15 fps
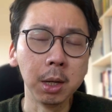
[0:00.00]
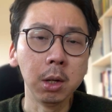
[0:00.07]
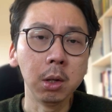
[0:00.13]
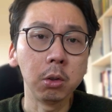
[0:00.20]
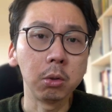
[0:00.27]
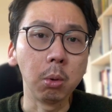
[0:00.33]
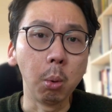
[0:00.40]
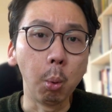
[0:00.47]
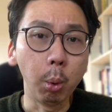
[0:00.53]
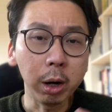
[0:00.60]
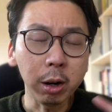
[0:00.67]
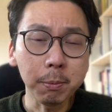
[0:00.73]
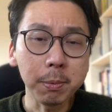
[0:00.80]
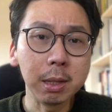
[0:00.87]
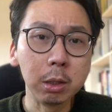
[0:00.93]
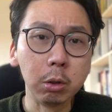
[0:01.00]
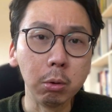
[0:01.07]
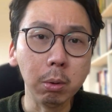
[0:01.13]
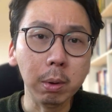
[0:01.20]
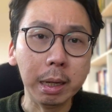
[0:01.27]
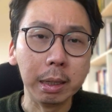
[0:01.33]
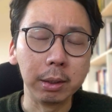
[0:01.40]
So what I've been
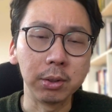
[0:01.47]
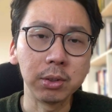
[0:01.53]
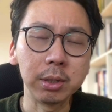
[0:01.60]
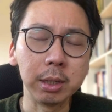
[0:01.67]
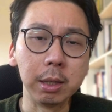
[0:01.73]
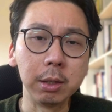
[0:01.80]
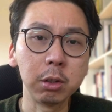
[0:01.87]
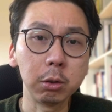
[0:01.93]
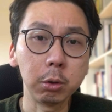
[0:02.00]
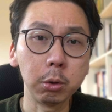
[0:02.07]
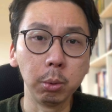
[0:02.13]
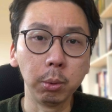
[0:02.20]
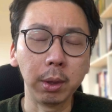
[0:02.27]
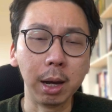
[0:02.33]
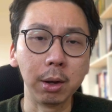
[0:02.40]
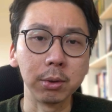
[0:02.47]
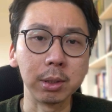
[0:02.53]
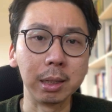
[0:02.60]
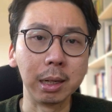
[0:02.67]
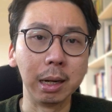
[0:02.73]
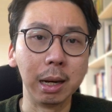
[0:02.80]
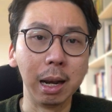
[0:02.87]
doing since
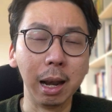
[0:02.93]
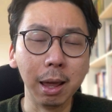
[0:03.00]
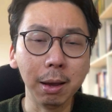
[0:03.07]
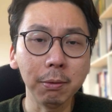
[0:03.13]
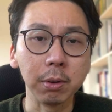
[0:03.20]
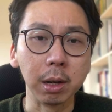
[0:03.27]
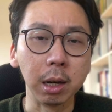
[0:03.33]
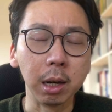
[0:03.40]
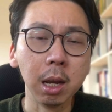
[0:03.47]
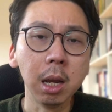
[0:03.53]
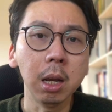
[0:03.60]
2011